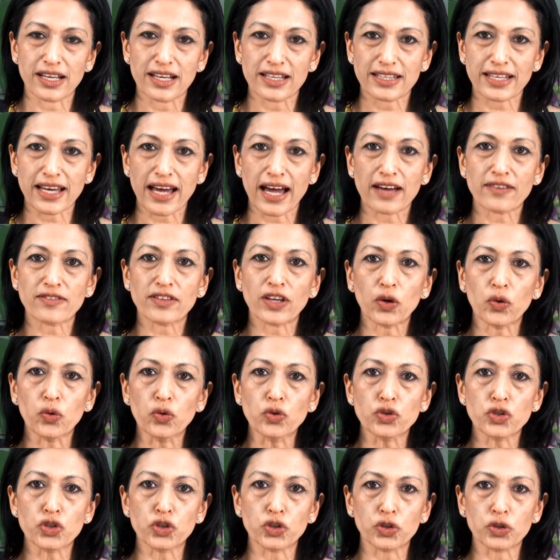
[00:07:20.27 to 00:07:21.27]
They have their
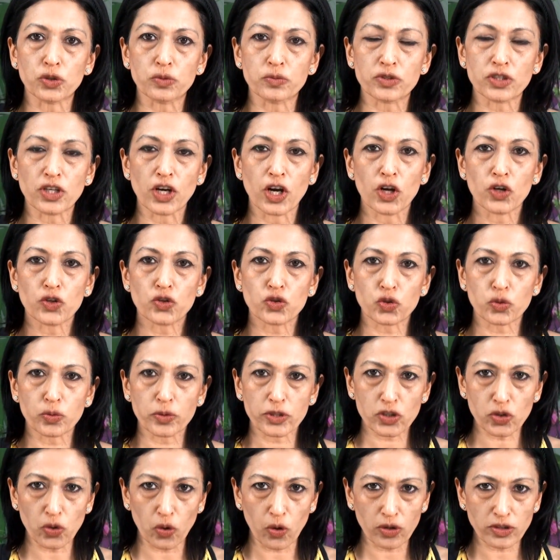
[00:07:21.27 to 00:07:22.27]
own tubes through
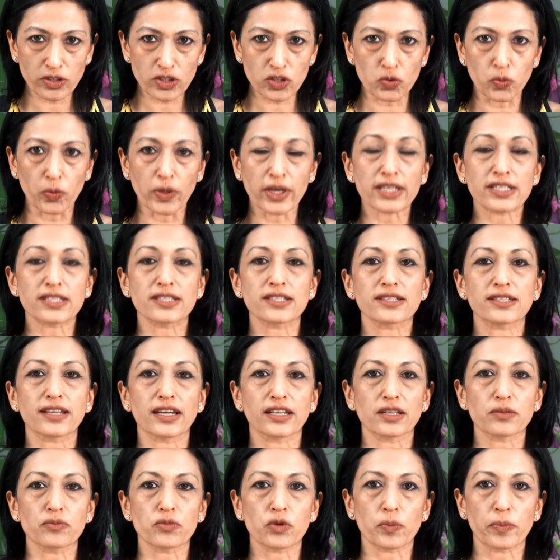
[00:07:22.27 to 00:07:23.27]
which all this waste is
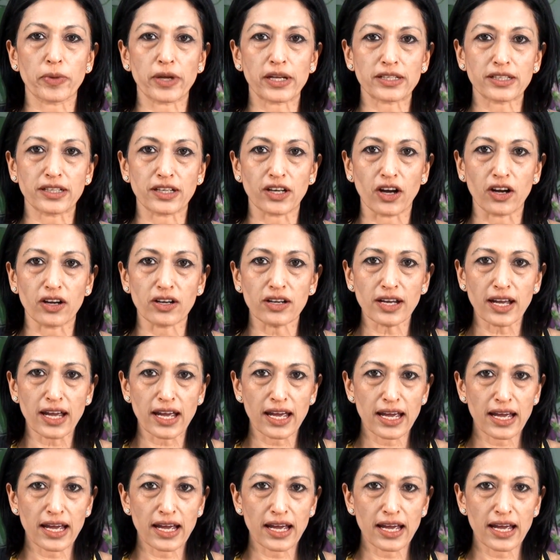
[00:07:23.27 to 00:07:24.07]
getting propelled along,